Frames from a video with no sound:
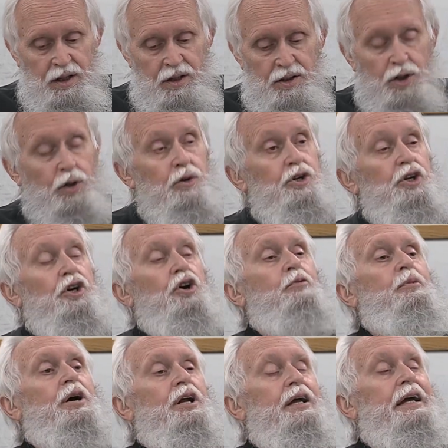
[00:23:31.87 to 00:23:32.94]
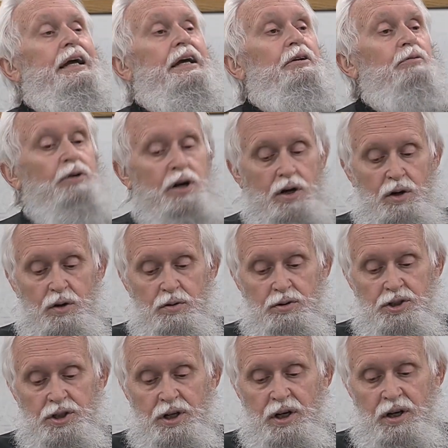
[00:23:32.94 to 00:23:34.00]
to human
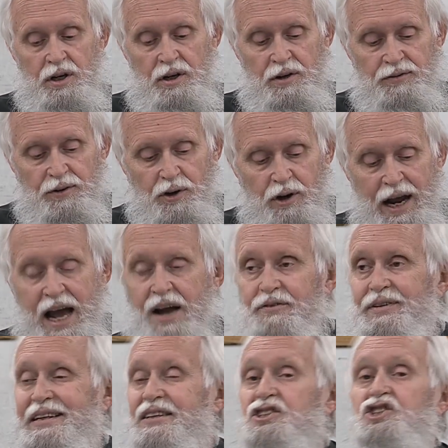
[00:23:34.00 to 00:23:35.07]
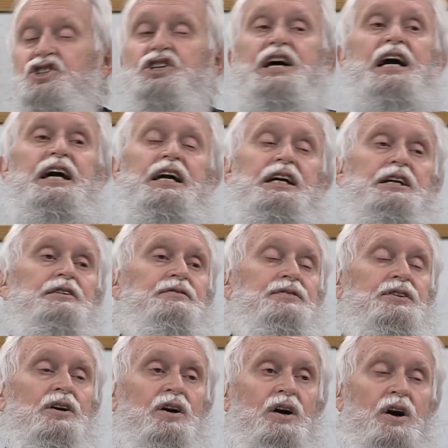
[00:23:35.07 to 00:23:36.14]
heroes for having
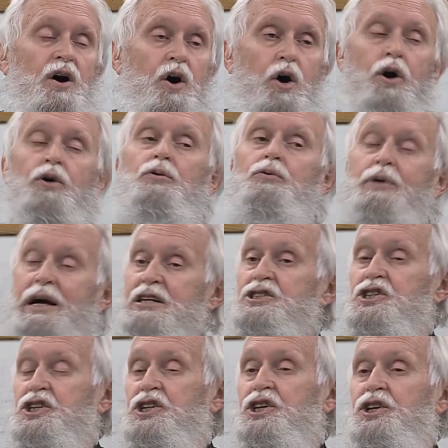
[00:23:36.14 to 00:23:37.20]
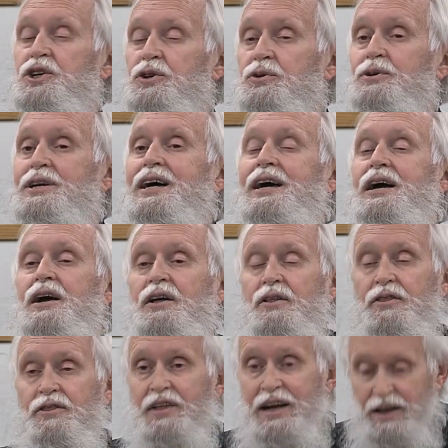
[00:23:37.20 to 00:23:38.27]
saved or rescued
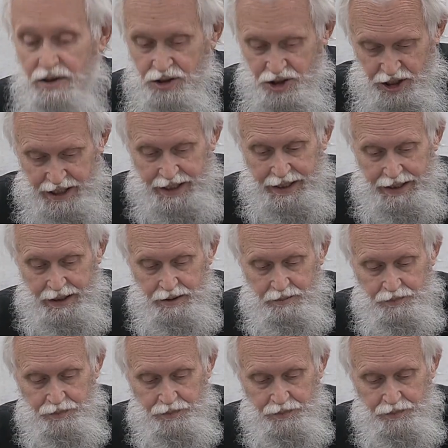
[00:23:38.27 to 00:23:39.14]
their city.